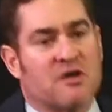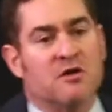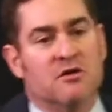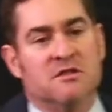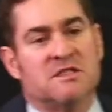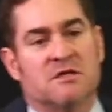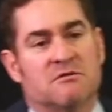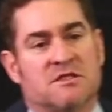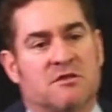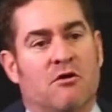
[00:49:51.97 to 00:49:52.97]
goods that
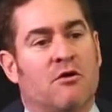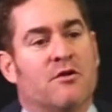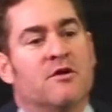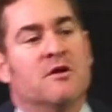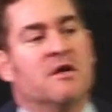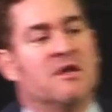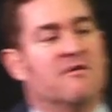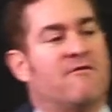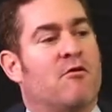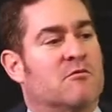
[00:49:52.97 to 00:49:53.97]
was sold in the
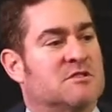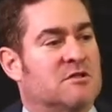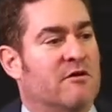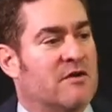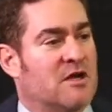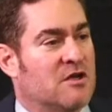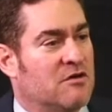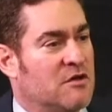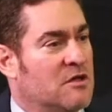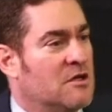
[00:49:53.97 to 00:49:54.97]
former Soviet
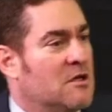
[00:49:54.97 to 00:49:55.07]
Union.